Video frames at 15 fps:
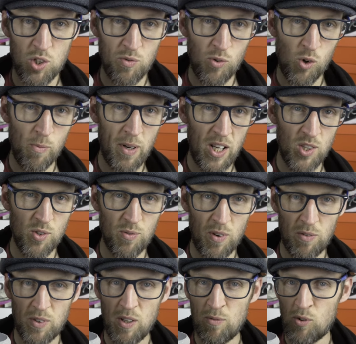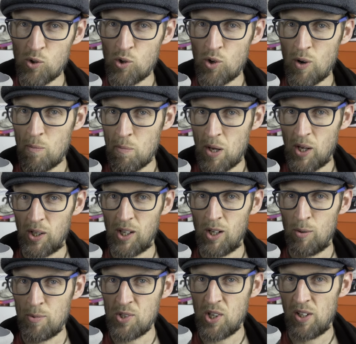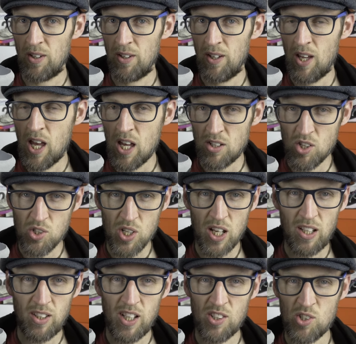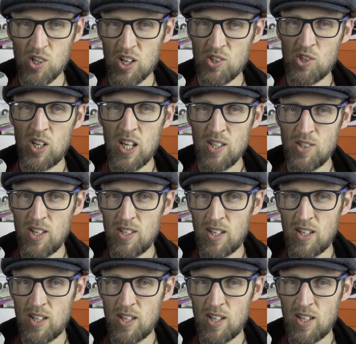is 4:54 per kilometer. Just taking things nice and easy